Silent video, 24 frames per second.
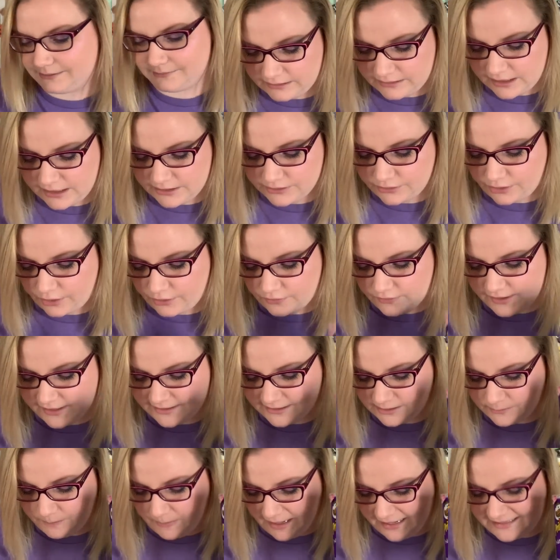These are the
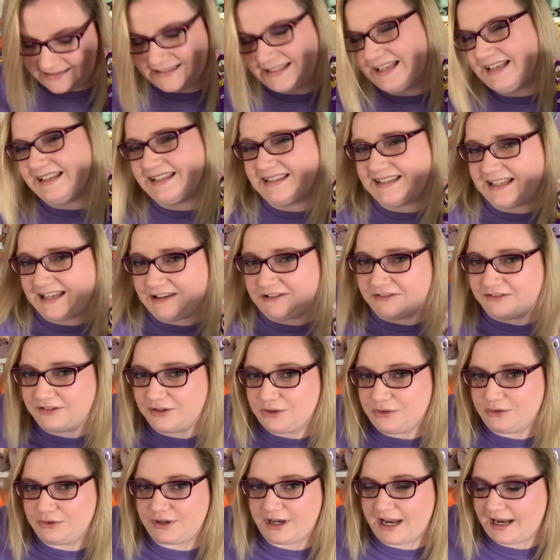spicy
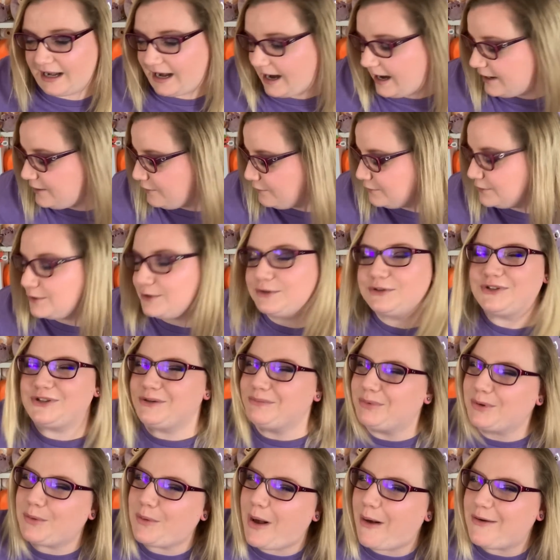seafood, and I don't do
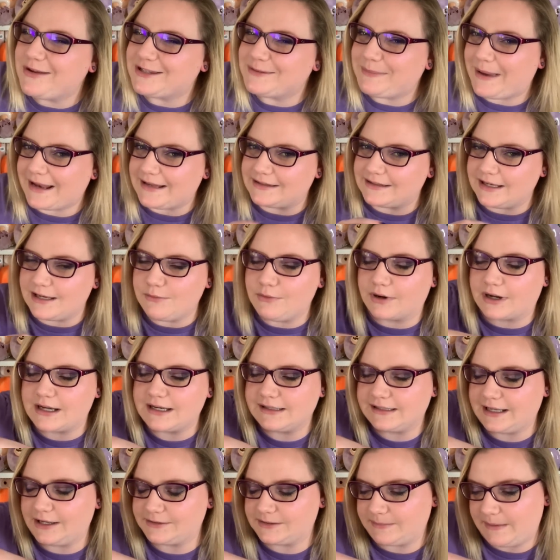super well with spicy, or even
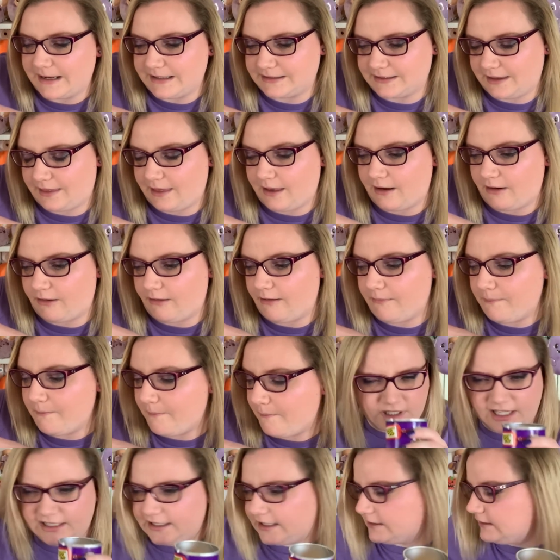how spicy they are.
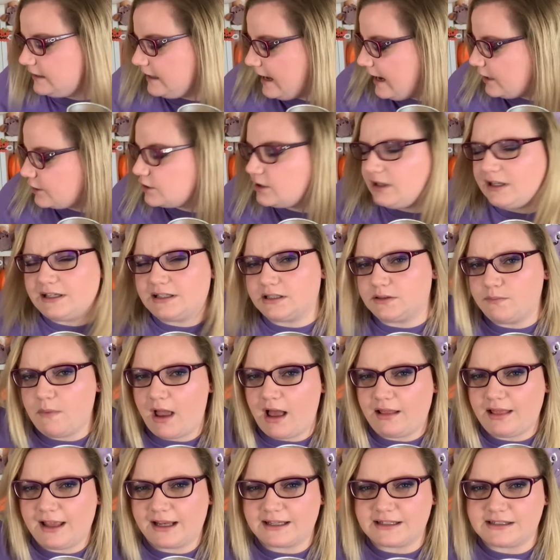It doesn't actually smell
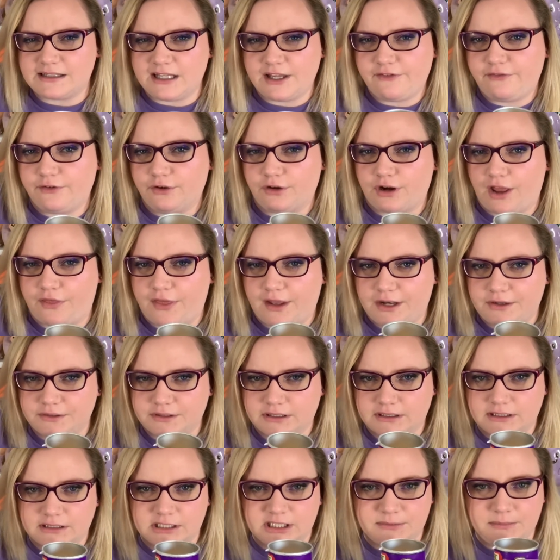like seafood. I thought it was
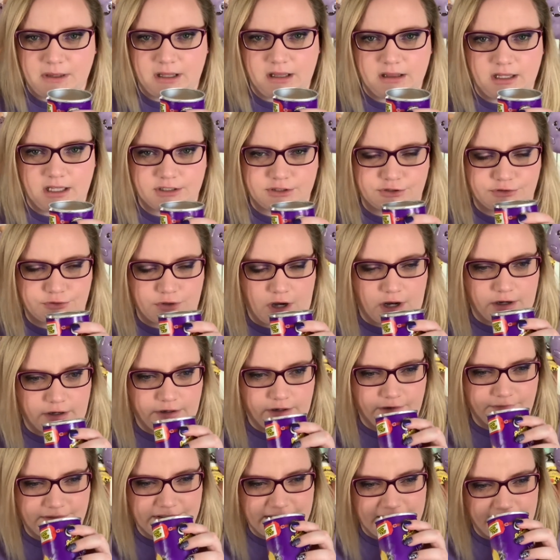gonna smell a lot stronger
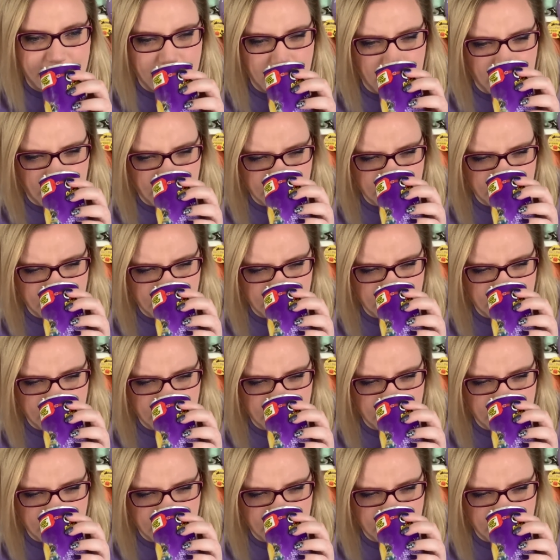of seafood.